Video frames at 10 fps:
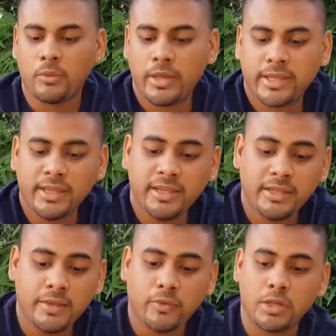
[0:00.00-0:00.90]
working
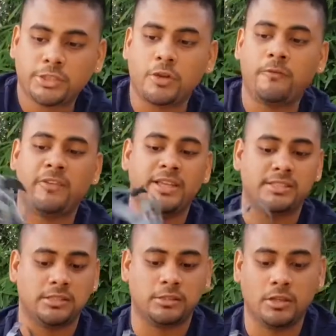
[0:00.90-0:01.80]
in a workshop, there
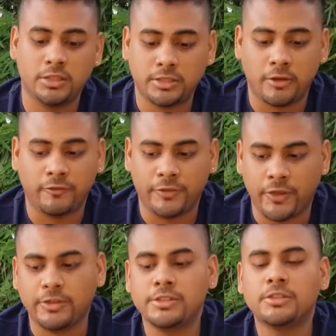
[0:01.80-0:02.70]
is a lot of
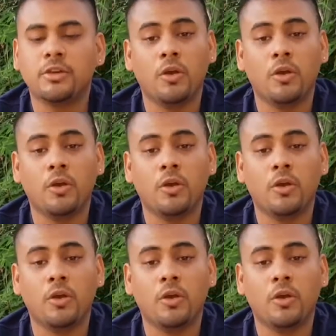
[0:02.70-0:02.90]
dust,